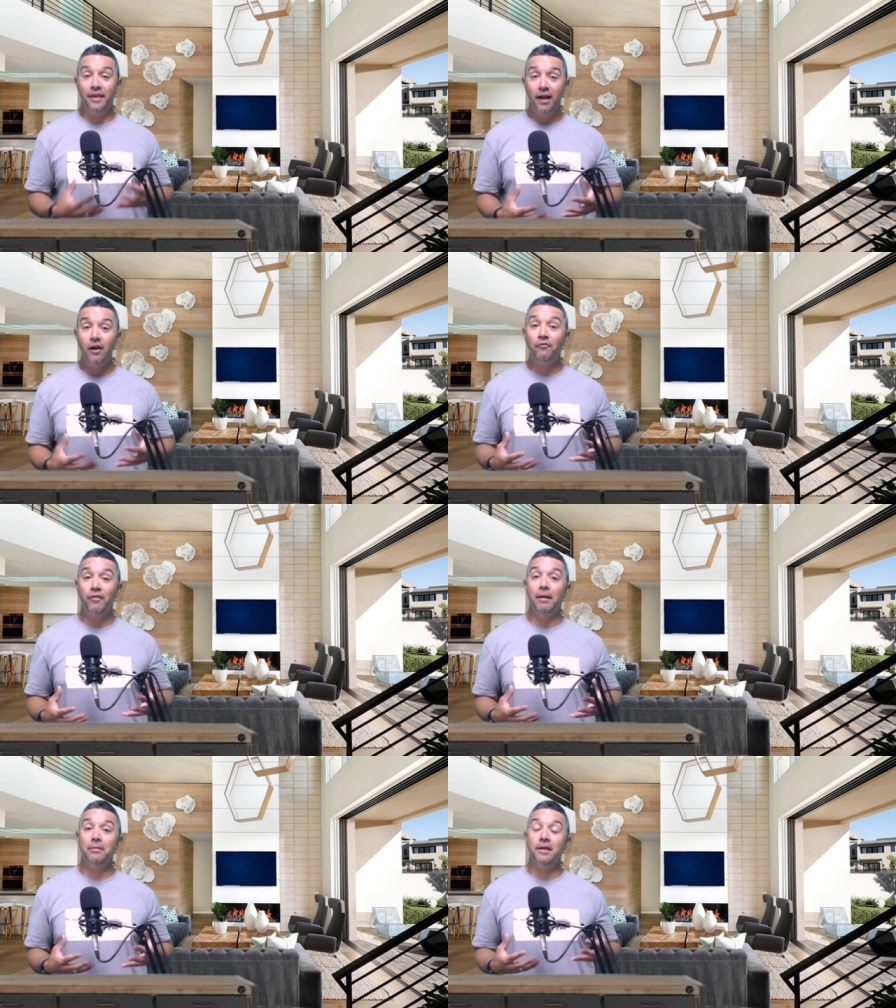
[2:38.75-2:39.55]
their
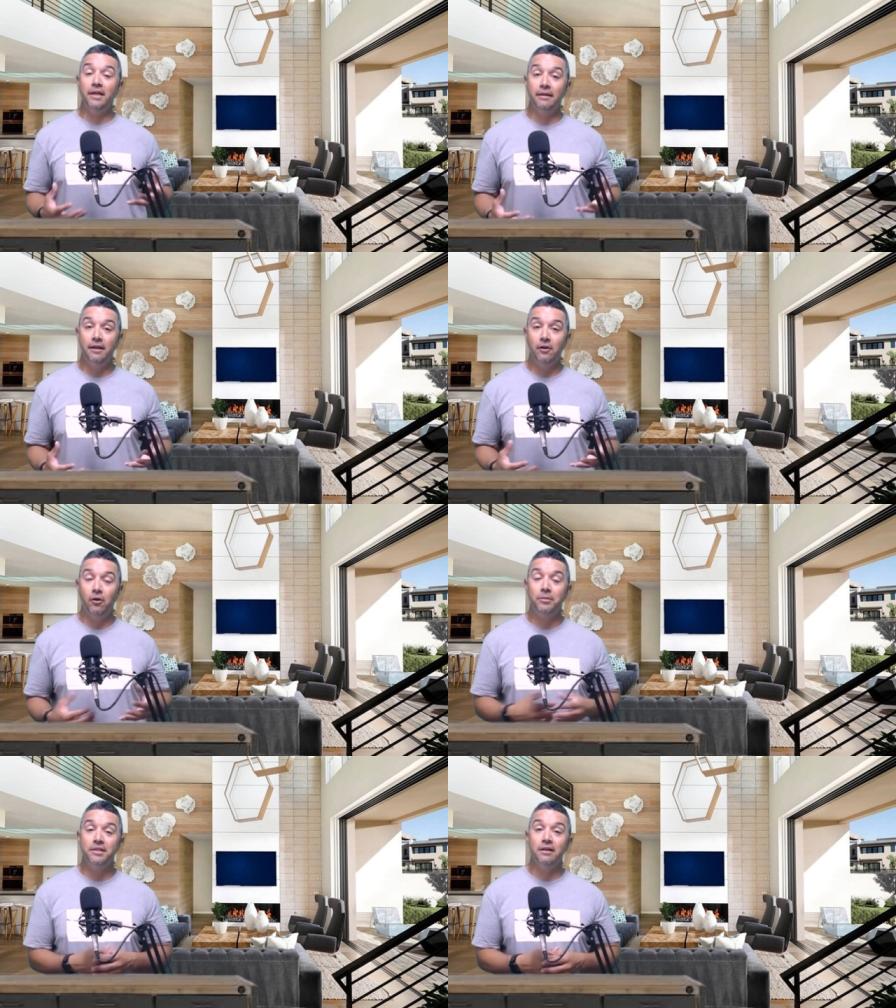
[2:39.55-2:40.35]
family and their
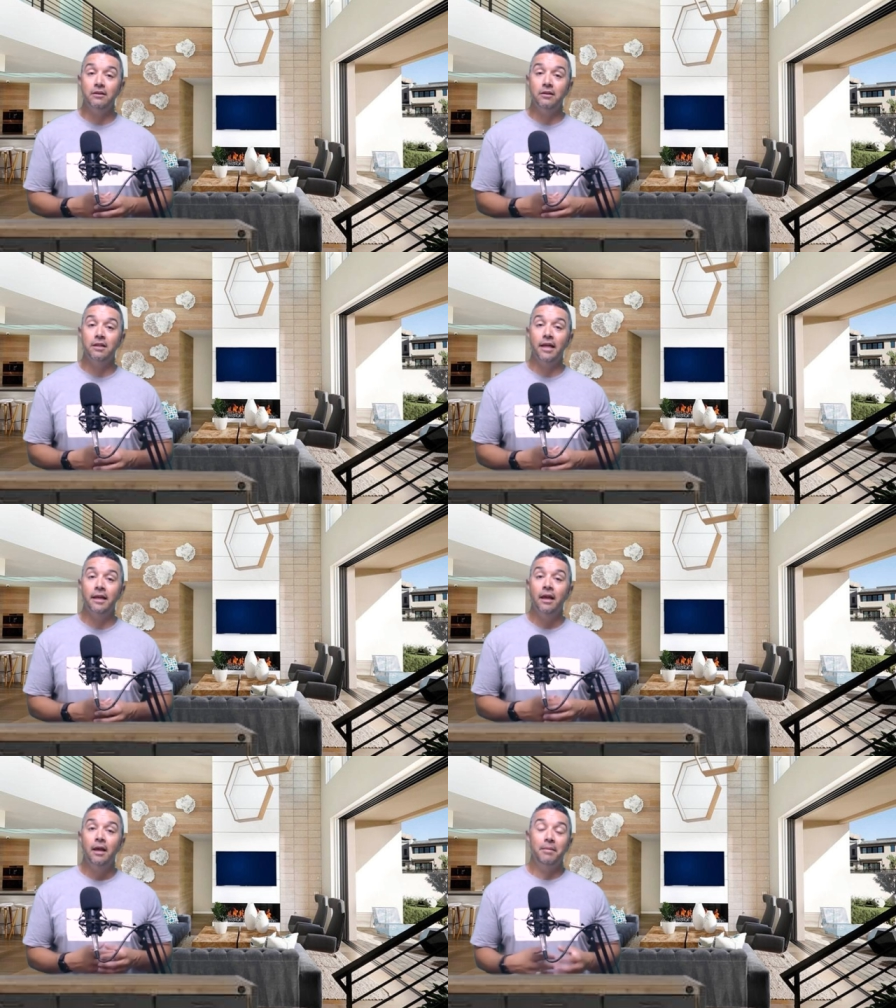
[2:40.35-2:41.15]
home is gonna look like